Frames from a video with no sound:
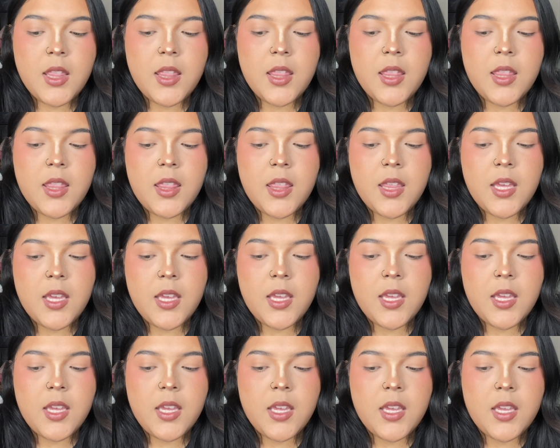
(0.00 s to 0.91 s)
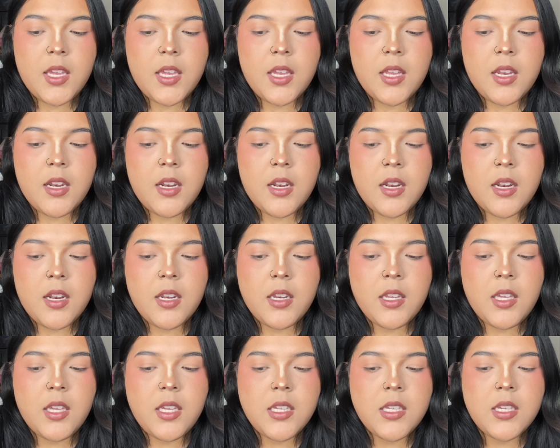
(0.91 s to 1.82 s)
Then
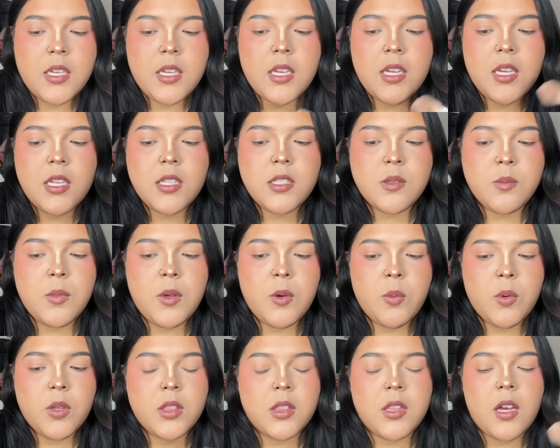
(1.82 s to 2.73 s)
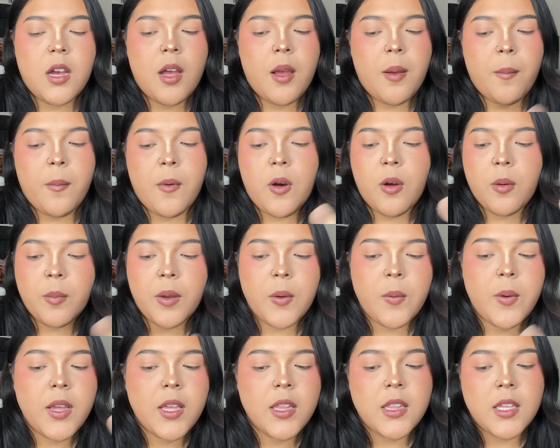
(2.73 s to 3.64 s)
he hits me with the, I'm on my
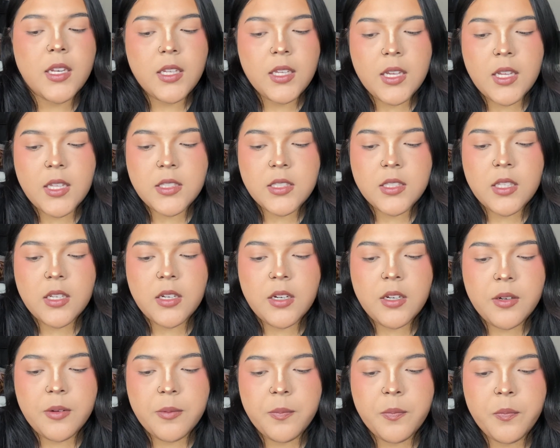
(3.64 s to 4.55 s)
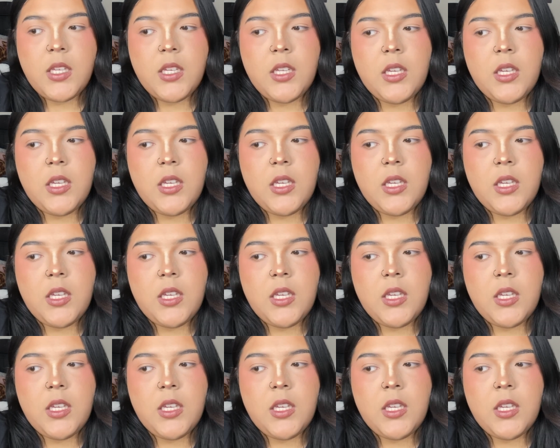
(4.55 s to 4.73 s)
way. Then he gets there.